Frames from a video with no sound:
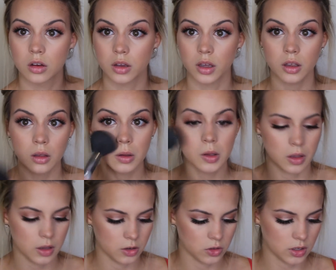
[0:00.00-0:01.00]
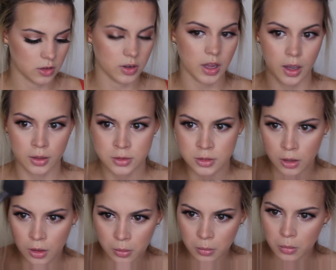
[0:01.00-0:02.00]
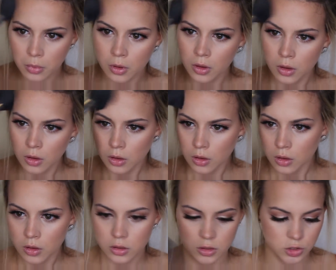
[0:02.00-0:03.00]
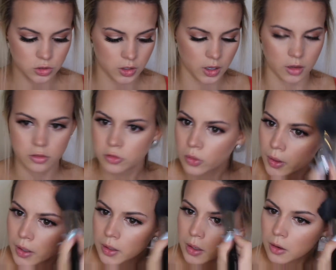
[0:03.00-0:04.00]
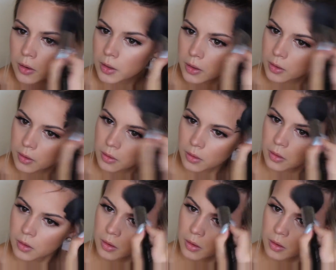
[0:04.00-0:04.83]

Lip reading: Okay, and you can even add some to that forehead area.